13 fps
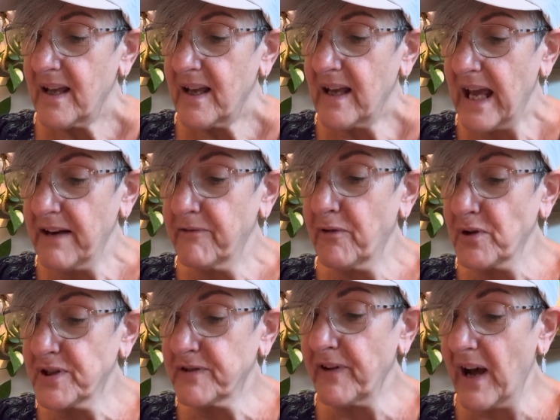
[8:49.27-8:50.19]
And
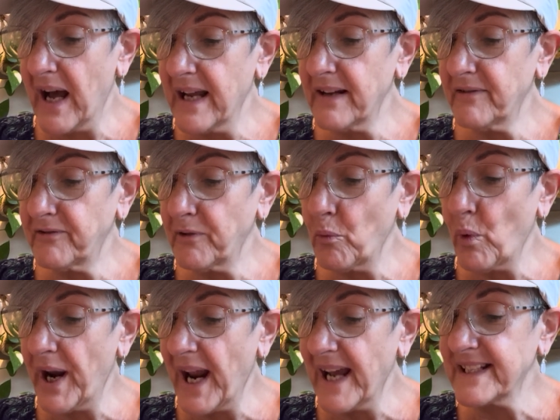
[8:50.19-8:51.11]
verse 5,
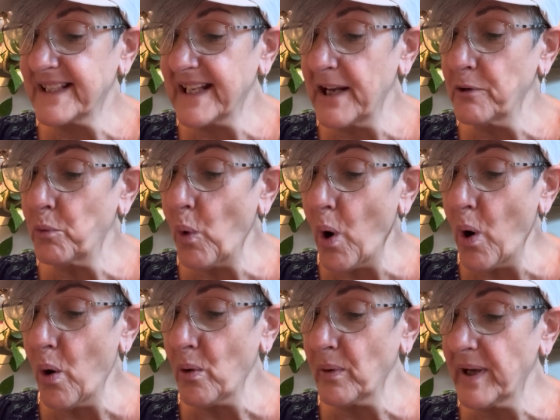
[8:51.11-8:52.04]
when I said,
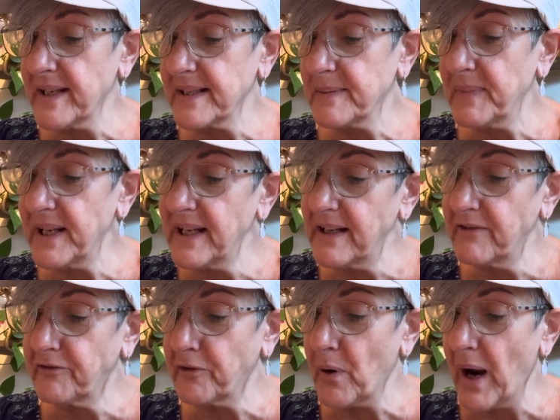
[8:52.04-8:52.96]
woe is me,
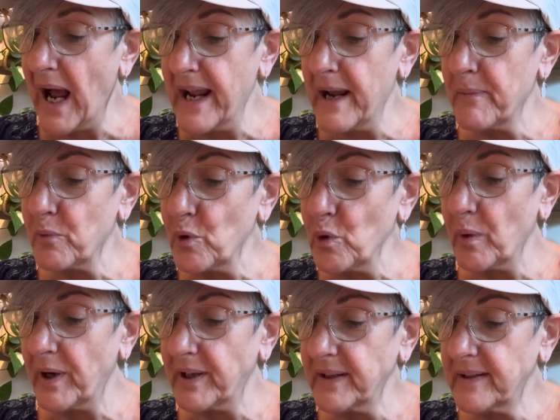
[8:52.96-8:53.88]
for I am
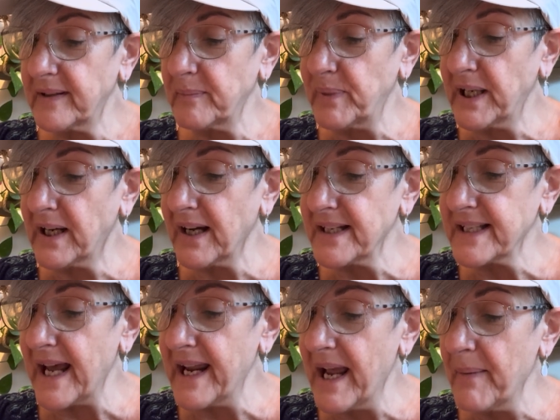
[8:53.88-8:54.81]
ruined, because
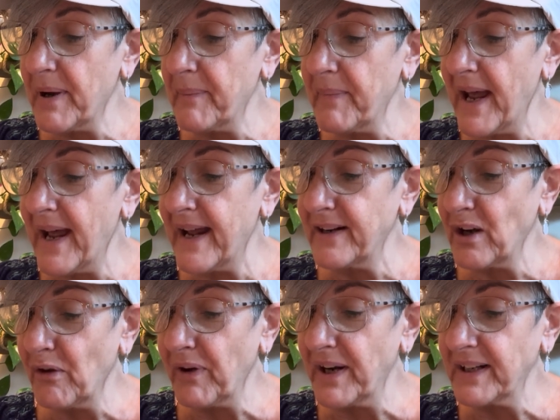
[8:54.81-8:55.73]
I am a man
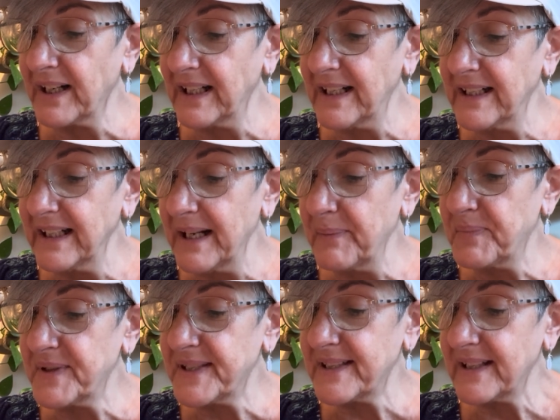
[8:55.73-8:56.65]
of unclean
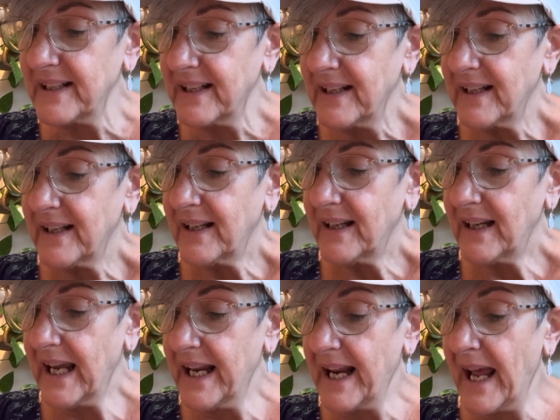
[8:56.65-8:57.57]
lips,
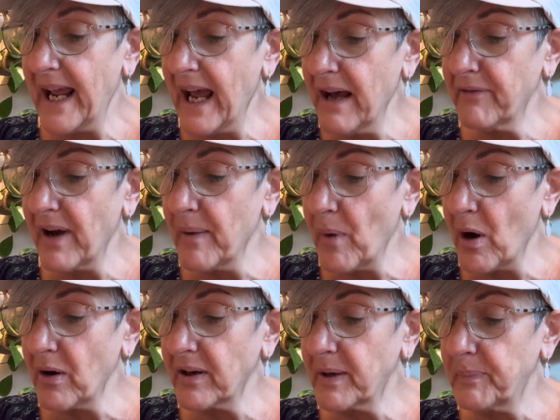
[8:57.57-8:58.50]
and I have
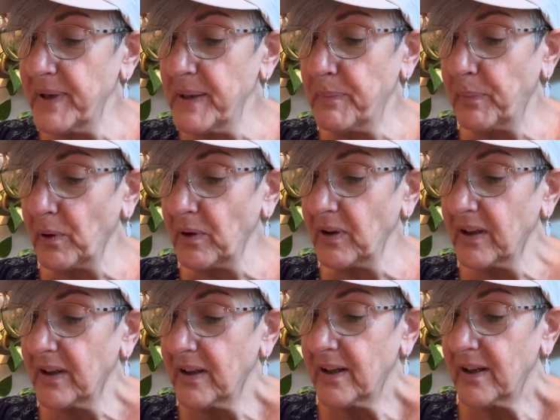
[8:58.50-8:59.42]
among
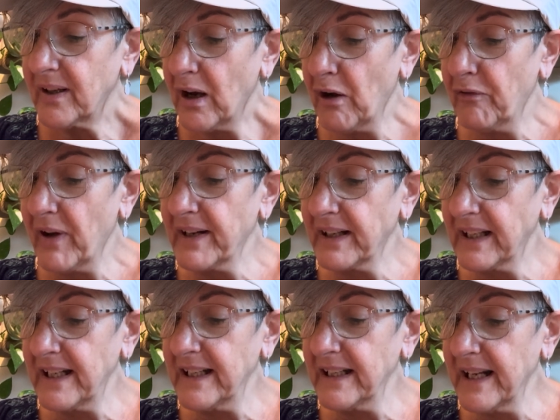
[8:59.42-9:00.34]
people of
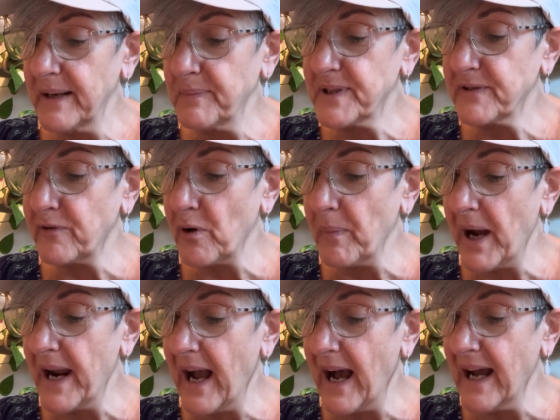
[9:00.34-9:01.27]
unclean lips, for
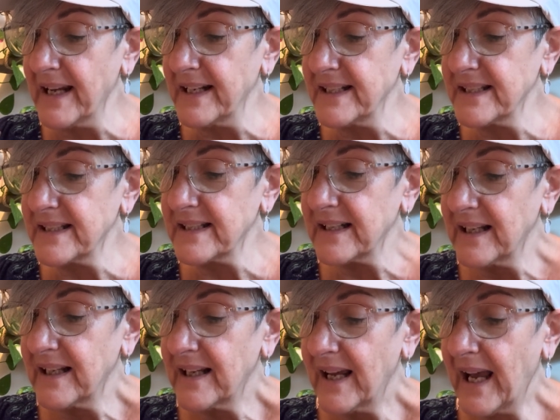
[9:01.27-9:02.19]
my eyes
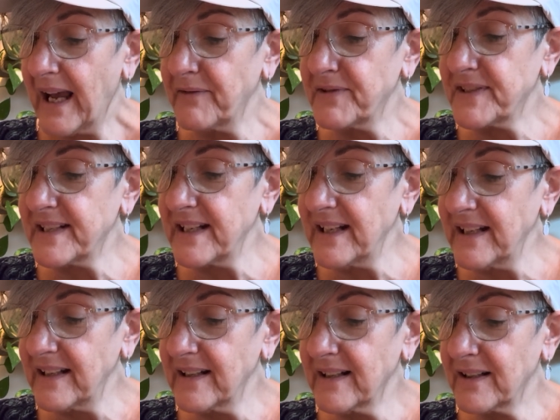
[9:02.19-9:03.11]
have
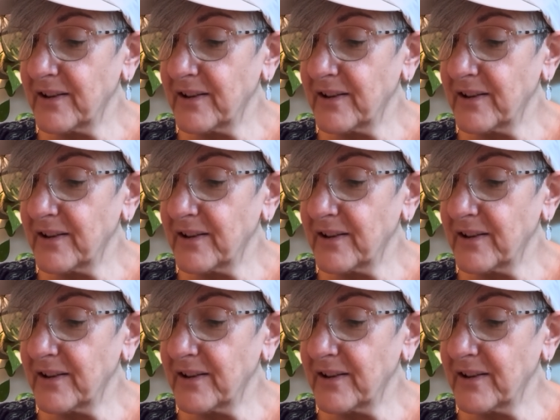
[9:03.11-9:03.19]
seen